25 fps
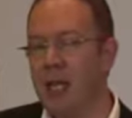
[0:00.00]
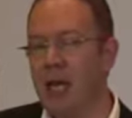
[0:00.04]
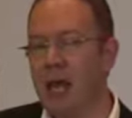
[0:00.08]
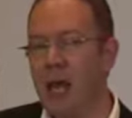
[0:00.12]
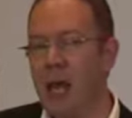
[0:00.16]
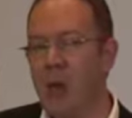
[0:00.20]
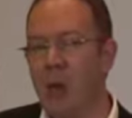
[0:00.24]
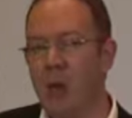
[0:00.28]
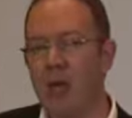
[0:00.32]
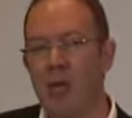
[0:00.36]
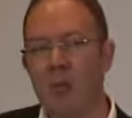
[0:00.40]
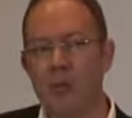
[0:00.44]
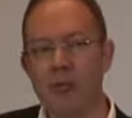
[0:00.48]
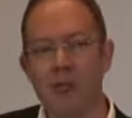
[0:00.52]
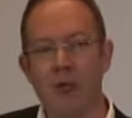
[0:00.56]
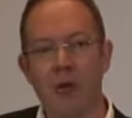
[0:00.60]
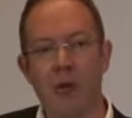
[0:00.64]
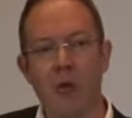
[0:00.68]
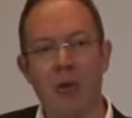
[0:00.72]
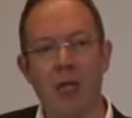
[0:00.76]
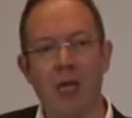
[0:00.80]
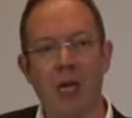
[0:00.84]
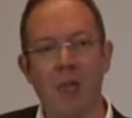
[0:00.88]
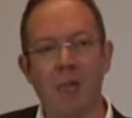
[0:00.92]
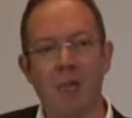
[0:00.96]
When I was
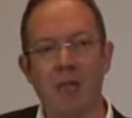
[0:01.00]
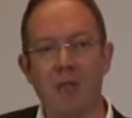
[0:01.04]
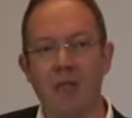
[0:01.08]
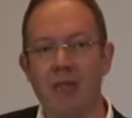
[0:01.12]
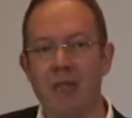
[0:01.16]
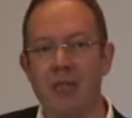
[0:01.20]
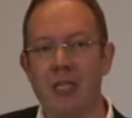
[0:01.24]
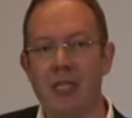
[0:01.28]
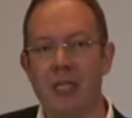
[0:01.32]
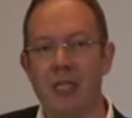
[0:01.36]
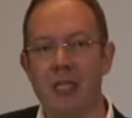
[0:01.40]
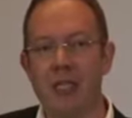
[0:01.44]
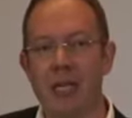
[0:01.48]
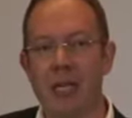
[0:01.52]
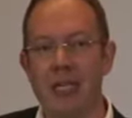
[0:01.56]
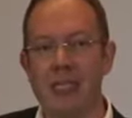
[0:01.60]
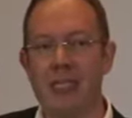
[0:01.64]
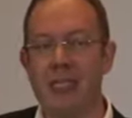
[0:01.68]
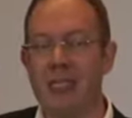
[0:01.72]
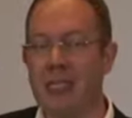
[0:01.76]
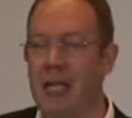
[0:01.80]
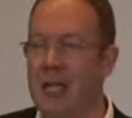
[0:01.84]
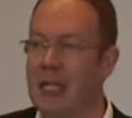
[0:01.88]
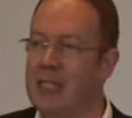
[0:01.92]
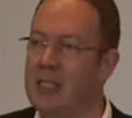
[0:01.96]
growing up in Finland in the
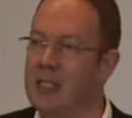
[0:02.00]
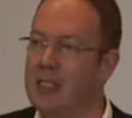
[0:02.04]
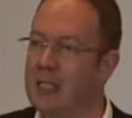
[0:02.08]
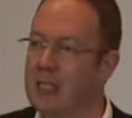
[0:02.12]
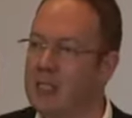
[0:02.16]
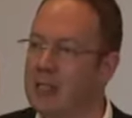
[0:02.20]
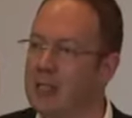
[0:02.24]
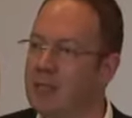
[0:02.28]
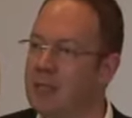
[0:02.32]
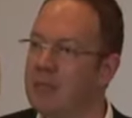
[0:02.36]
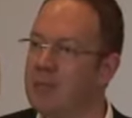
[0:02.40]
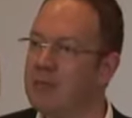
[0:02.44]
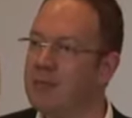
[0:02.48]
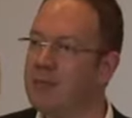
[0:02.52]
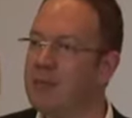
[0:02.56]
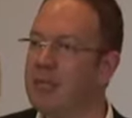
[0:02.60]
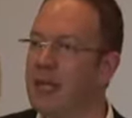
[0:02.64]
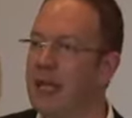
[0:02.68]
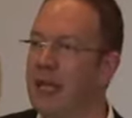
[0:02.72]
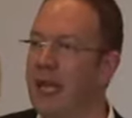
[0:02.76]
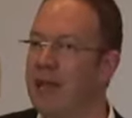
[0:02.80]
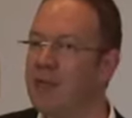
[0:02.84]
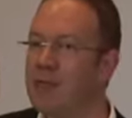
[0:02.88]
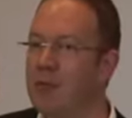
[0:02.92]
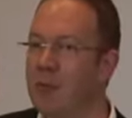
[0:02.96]
1980s,
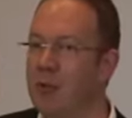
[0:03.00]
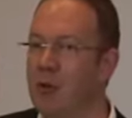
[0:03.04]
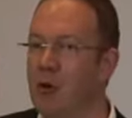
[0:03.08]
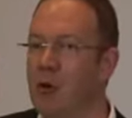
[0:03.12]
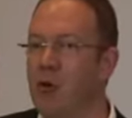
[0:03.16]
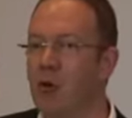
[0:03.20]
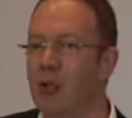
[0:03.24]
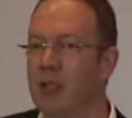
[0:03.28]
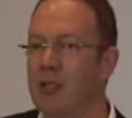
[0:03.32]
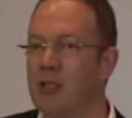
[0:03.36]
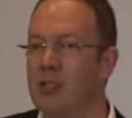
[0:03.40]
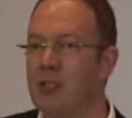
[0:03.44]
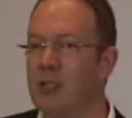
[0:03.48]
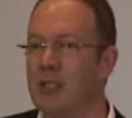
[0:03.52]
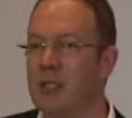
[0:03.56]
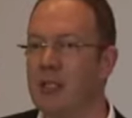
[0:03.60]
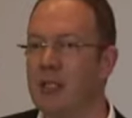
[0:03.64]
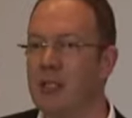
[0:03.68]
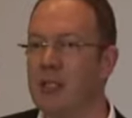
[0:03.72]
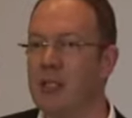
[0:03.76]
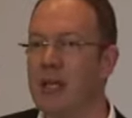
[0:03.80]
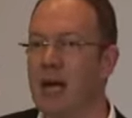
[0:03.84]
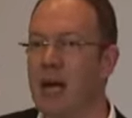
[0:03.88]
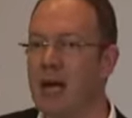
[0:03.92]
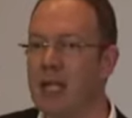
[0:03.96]
I have to be honest,
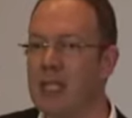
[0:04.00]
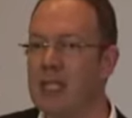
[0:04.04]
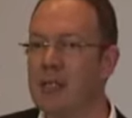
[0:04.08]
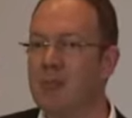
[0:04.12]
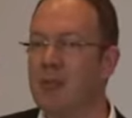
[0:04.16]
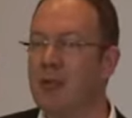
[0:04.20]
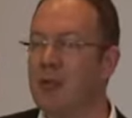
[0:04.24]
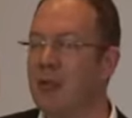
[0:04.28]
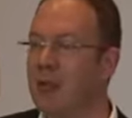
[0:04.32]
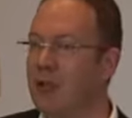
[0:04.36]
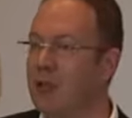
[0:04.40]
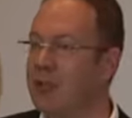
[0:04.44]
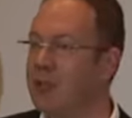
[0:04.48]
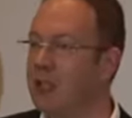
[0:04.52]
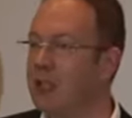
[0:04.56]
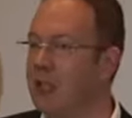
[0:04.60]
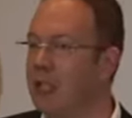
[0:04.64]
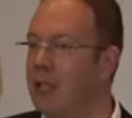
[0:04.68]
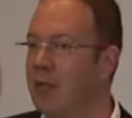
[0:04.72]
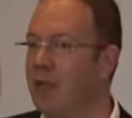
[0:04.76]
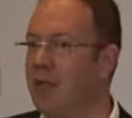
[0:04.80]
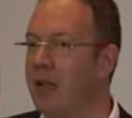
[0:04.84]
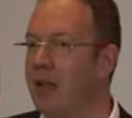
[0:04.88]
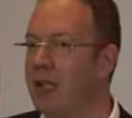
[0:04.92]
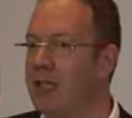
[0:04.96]
entrepreneurs and
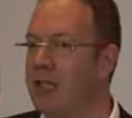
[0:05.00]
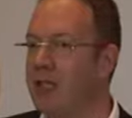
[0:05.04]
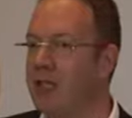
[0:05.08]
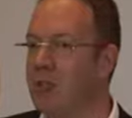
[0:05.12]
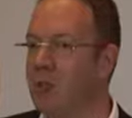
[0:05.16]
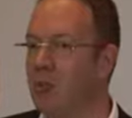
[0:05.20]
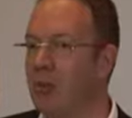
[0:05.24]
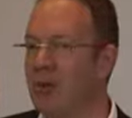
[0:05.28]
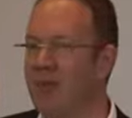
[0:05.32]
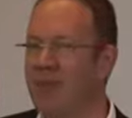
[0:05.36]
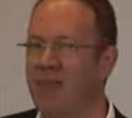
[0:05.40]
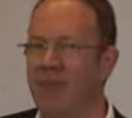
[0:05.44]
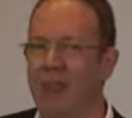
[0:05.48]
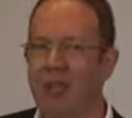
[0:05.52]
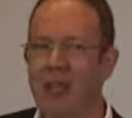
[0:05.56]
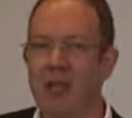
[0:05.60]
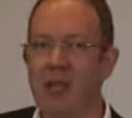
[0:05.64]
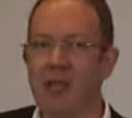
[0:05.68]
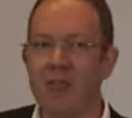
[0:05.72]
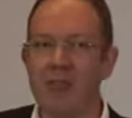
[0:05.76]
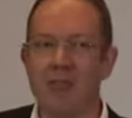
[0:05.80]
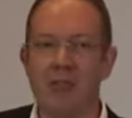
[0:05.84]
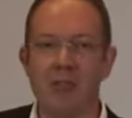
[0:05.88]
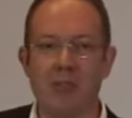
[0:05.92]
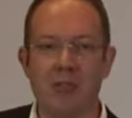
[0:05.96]
innovators were very
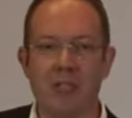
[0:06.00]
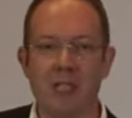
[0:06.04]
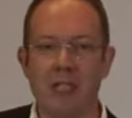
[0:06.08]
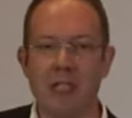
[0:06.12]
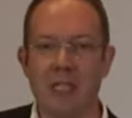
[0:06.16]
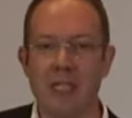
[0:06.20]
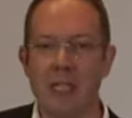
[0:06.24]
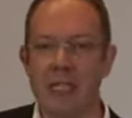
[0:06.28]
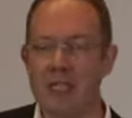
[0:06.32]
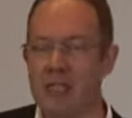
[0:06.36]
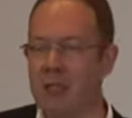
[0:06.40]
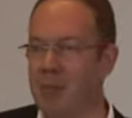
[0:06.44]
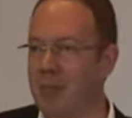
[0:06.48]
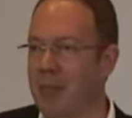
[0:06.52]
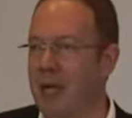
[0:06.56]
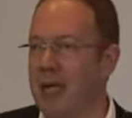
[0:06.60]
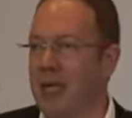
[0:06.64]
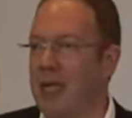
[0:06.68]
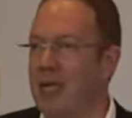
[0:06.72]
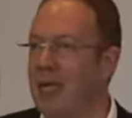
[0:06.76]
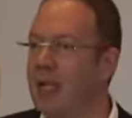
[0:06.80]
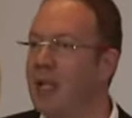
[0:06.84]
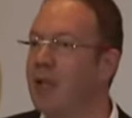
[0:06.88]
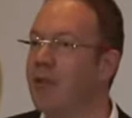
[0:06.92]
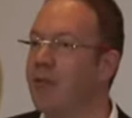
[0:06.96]
often seen as the
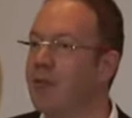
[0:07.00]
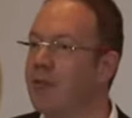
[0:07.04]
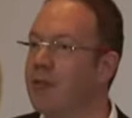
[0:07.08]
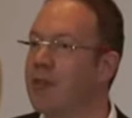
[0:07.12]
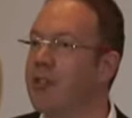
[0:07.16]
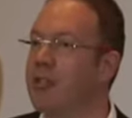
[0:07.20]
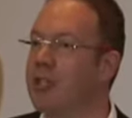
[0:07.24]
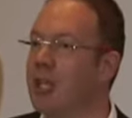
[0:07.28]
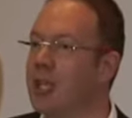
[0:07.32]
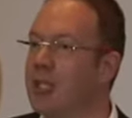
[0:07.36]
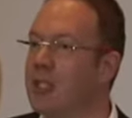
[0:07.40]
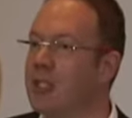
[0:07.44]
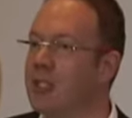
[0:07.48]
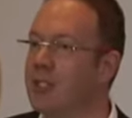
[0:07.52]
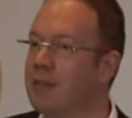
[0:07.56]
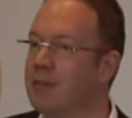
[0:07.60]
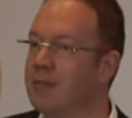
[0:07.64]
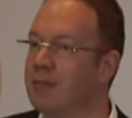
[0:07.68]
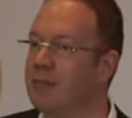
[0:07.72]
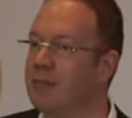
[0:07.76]
pariah of the society.